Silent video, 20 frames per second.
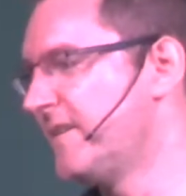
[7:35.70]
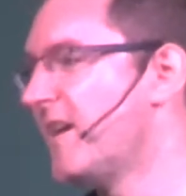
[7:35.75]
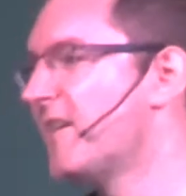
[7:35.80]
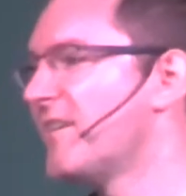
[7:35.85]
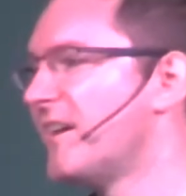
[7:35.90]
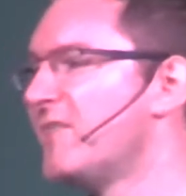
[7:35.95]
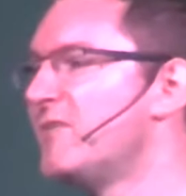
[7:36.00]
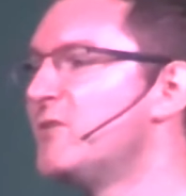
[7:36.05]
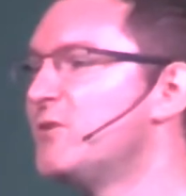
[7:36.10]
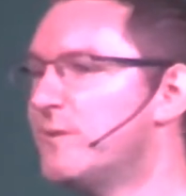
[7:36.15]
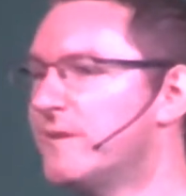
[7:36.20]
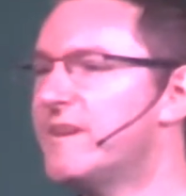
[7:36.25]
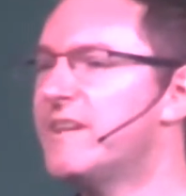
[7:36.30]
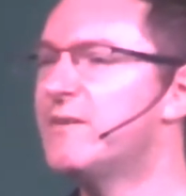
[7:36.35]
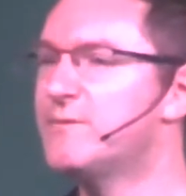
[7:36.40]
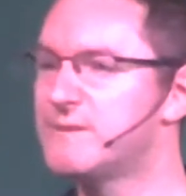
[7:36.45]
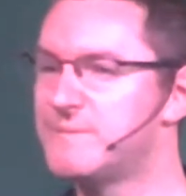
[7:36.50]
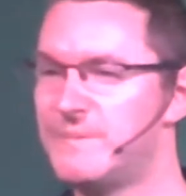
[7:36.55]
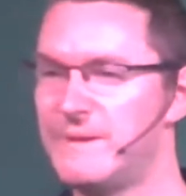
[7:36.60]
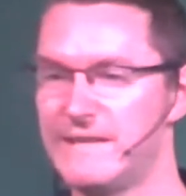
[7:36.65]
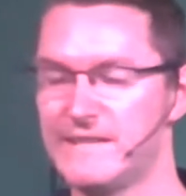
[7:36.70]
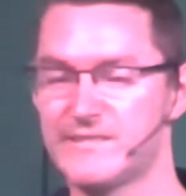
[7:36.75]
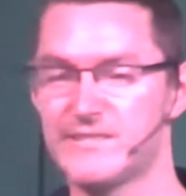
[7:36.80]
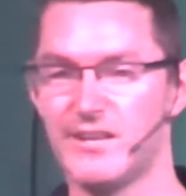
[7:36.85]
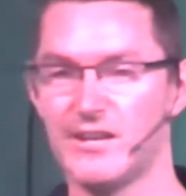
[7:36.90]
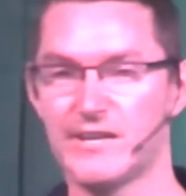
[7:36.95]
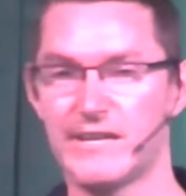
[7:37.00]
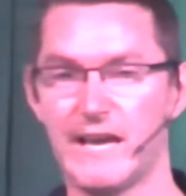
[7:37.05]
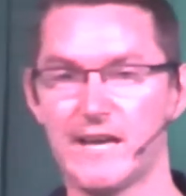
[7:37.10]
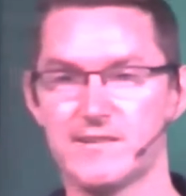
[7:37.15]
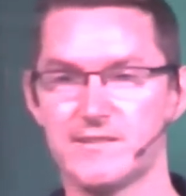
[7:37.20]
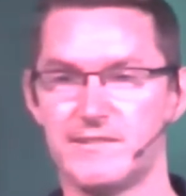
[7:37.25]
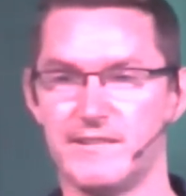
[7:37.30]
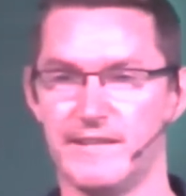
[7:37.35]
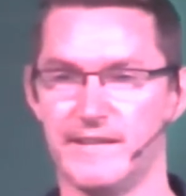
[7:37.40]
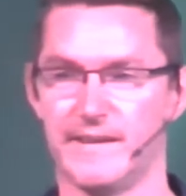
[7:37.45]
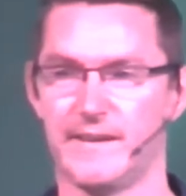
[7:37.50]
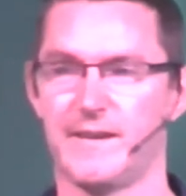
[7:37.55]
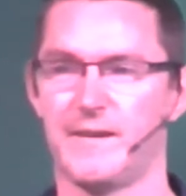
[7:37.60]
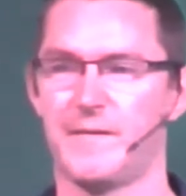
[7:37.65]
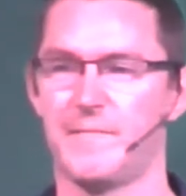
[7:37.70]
and I knew that he was being sarcastic.